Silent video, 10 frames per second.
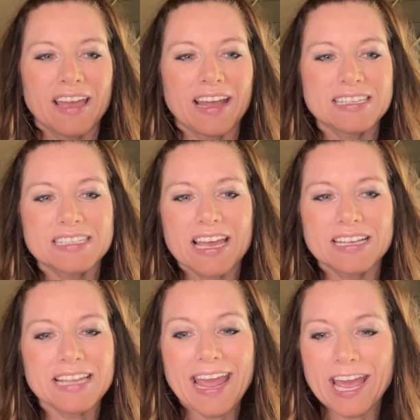It
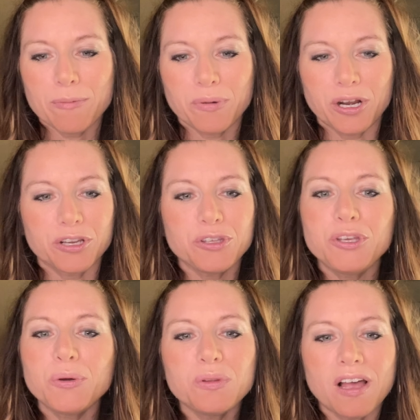says, Amber,
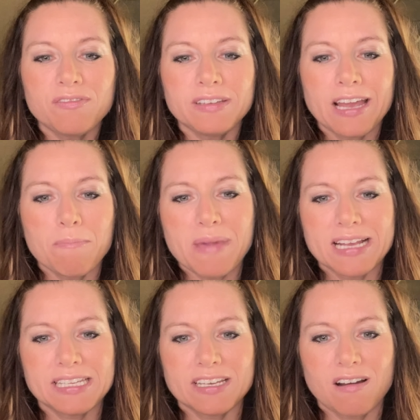you lovely,
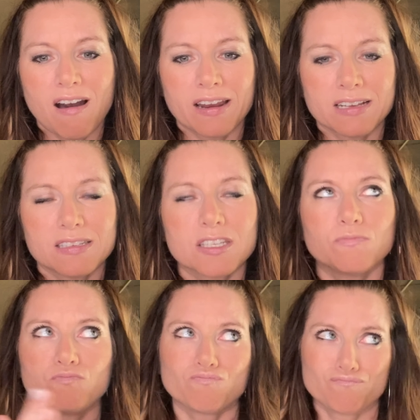amazing goddess.
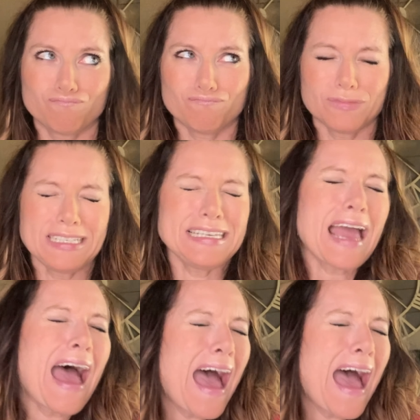Yes.